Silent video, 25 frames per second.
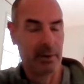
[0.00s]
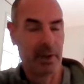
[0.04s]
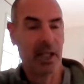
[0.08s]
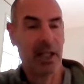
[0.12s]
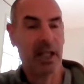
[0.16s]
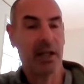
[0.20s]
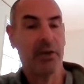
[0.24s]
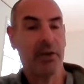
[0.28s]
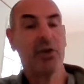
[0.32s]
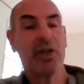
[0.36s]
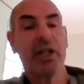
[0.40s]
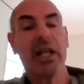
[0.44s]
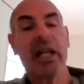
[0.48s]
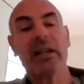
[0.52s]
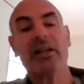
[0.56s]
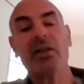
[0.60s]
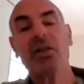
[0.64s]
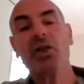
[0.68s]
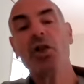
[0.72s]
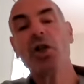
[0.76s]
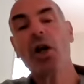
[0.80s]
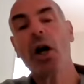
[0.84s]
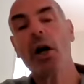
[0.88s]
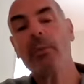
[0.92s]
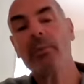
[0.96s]
If she
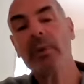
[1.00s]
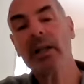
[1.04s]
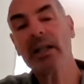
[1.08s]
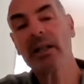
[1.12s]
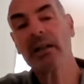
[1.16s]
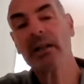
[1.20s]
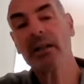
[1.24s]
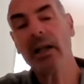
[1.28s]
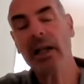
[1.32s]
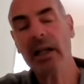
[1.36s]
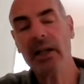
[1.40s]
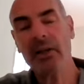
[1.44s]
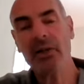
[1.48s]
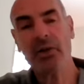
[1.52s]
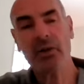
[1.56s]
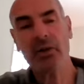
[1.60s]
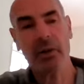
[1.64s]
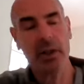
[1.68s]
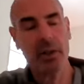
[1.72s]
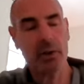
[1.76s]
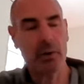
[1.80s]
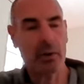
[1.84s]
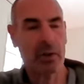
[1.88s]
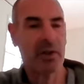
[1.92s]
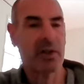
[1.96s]
has no medical
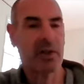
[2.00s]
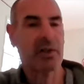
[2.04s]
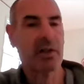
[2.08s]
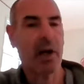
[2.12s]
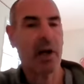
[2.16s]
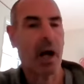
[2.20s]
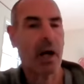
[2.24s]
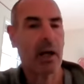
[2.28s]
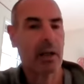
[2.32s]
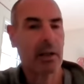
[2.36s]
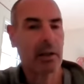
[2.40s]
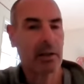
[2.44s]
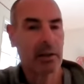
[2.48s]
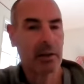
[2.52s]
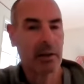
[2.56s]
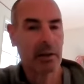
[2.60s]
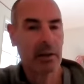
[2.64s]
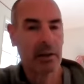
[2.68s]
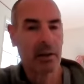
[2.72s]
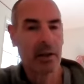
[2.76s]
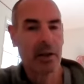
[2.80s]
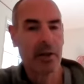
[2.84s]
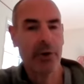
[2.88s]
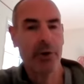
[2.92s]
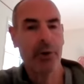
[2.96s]
history, you're stuck.
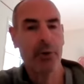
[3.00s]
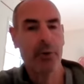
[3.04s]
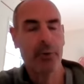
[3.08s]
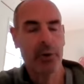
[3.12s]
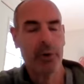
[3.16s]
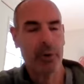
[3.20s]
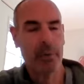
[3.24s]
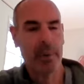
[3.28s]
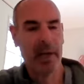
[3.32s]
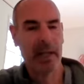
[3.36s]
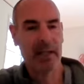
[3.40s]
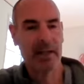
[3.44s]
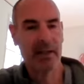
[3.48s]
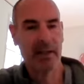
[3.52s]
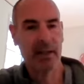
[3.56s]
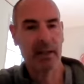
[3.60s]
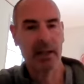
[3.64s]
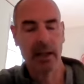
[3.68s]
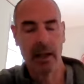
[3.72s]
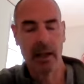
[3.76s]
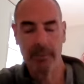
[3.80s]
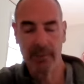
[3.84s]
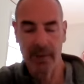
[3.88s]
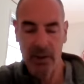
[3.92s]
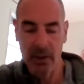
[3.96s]
You
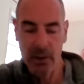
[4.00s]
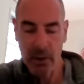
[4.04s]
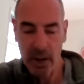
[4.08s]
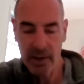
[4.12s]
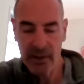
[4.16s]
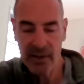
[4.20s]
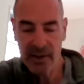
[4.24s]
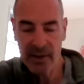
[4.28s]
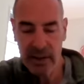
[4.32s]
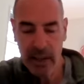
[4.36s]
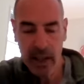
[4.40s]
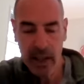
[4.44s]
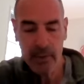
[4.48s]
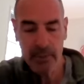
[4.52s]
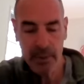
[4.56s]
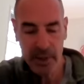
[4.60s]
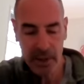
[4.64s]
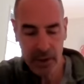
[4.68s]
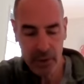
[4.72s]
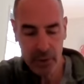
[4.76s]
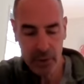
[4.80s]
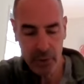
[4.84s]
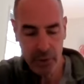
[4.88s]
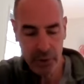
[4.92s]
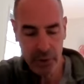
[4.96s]
basically, I mean, you're not stuck,
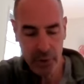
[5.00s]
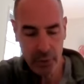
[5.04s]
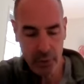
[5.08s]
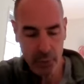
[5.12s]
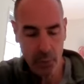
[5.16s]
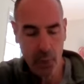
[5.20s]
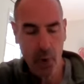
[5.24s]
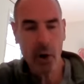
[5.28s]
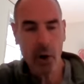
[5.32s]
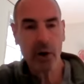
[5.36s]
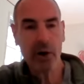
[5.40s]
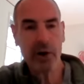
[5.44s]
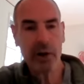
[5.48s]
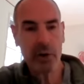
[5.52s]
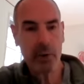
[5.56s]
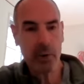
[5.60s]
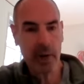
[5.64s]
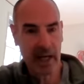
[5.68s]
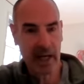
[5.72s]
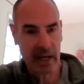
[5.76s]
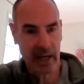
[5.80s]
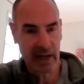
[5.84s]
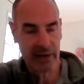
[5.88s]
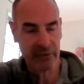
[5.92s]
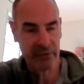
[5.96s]
but you all you
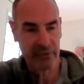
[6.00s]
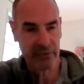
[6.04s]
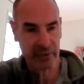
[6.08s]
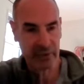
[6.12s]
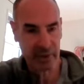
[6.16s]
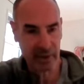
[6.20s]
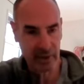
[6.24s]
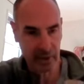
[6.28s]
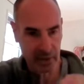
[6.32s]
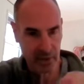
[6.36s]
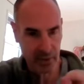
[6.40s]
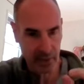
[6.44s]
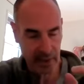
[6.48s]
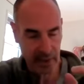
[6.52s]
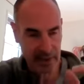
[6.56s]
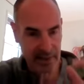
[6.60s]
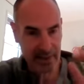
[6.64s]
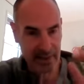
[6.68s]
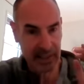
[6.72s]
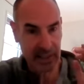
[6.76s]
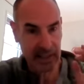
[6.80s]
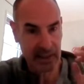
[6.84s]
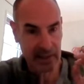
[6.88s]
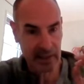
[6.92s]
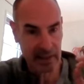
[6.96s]
have, so
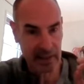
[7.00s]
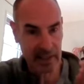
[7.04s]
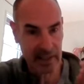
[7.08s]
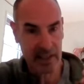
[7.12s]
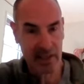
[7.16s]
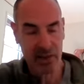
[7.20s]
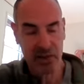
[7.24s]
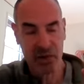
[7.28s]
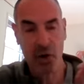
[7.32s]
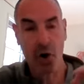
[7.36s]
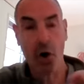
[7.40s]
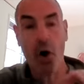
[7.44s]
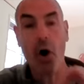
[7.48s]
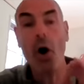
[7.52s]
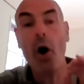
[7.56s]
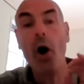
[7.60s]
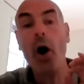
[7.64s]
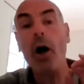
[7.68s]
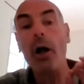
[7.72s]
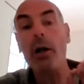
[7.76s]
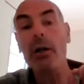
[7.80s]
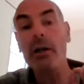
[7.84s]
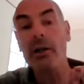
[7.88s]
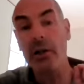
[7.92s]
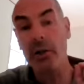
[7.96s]
let's take the case,
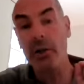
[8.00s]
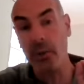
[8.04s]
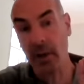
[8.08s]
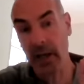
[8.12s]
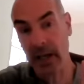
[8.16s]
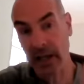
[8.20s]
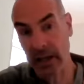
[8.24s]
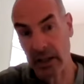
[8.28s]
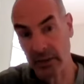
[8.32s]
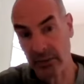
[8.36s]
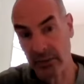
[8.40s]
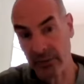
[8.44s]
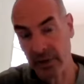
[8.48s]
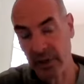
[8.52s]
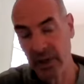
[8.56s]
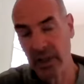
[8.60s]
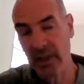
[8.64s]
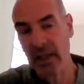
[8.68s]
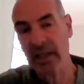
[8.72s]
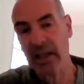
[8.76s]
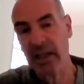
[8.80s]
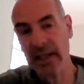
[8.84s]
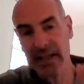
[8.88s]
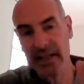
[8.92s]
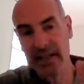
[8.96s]
all you have
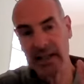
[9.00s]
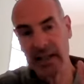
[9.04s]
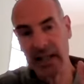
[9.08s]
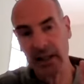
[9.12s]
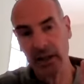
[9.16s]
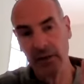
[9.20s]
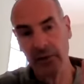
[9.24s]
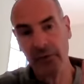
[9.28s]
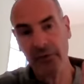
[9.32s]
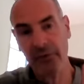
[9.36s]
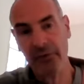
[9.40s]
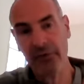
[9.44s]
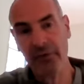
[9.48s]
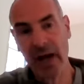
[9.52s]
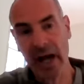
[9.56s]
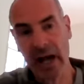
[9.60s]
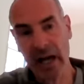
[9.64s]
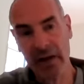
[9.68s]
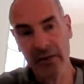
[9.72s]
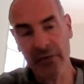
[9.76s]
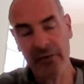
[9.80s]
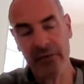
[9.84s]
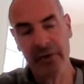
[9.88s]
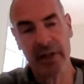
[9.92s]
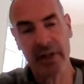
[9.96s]
is
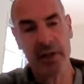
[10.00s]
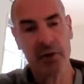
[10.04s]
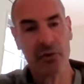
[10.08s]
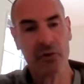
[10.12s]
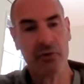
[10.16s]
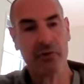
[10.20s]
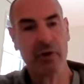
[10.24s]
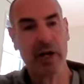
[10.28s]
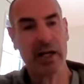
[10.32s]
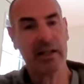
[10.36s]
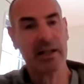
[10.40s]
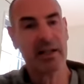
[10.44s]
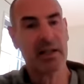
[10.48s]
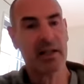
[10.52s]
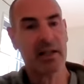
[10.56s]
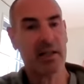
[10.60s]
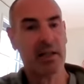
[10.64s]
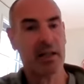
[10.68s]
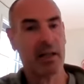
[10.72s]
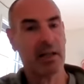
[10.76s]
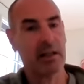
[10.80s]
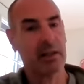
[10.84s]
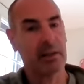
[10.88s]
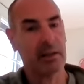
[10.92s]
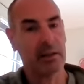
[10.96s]
L5 and dry
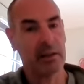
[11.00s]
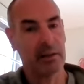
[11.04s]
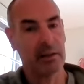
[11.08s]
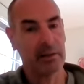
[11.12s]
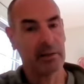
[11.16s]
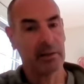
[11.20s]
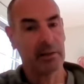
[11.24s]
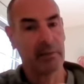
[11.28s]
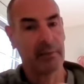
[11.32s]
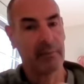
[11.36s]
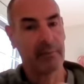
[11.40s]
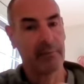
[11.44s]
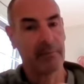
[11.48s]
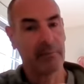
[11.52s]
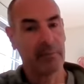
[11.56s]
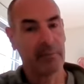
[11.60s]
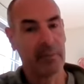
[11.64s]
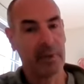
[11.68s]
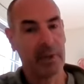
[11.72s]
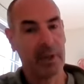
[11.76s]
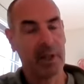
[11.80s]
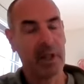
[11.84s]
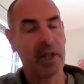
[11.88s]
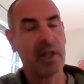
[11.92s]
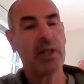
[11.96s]
skin.
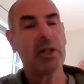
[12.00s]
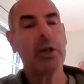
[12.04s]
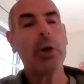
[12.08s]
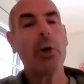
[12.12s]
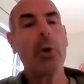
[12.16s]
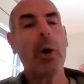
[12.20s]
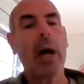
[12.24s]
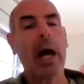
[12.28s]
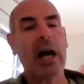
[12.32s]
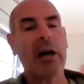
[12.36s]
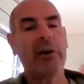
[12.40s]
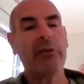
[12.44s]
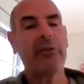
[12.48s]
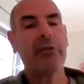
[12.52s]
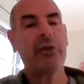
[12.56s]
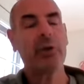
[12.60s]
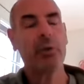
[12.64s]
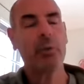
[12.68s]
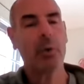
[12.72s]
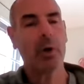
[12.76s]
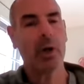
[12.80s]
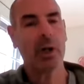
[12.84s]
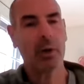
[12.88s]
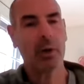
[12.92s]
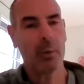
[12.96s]
You have
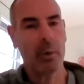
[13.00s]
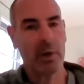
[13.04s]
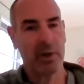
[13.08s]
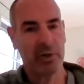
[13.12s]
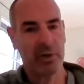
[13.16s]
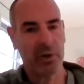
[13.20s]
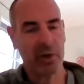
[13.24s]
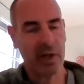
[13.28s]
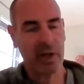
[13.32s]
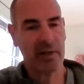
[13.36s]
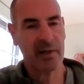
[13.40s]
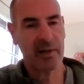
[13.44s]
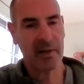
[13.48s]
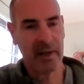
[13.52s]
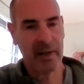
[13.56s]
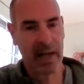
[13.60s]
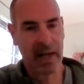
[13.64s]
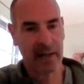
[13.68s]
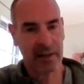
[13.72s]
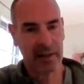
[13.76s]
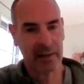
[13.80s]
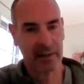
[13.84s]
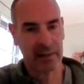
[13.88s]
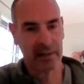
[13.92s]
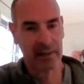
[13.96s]
to work with just
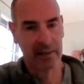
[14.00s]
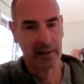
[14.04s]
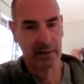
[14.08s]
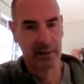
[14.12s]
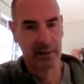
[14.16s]
that.